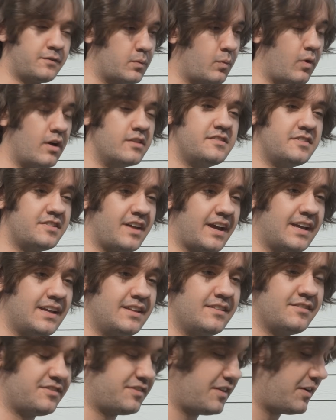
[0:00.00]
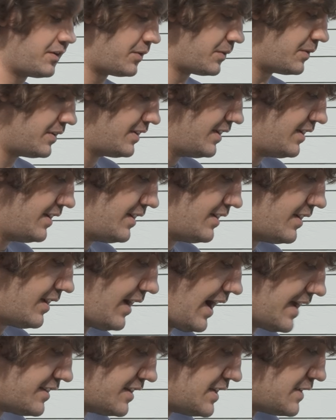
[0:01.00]
for 1 second, so
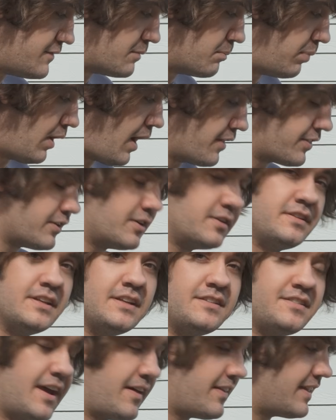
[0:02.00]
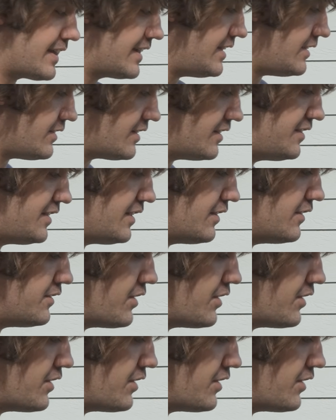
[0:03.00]
I didn't even bother detailing it. You can see the